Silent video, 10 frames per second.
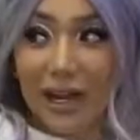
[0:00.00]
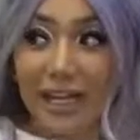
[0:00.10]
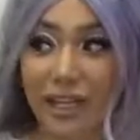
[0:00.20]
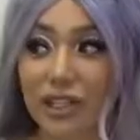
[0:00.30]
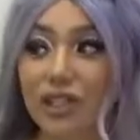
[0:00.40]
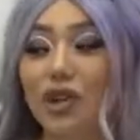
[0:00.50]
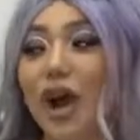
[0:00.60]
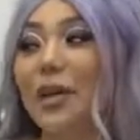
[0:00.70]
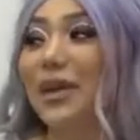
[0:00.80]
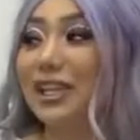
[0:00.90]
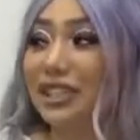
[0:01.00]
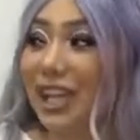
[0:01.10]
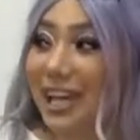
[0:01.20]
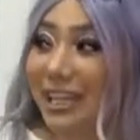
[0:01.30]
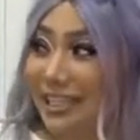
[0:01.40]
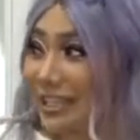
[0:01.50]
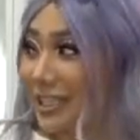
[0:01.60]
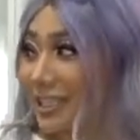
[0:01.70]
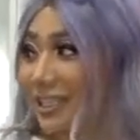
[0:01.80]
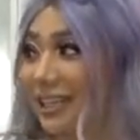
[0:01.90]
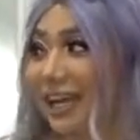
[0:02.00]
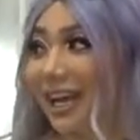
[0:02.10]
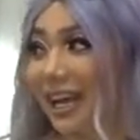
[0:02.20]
Ready in the store, bitches. It was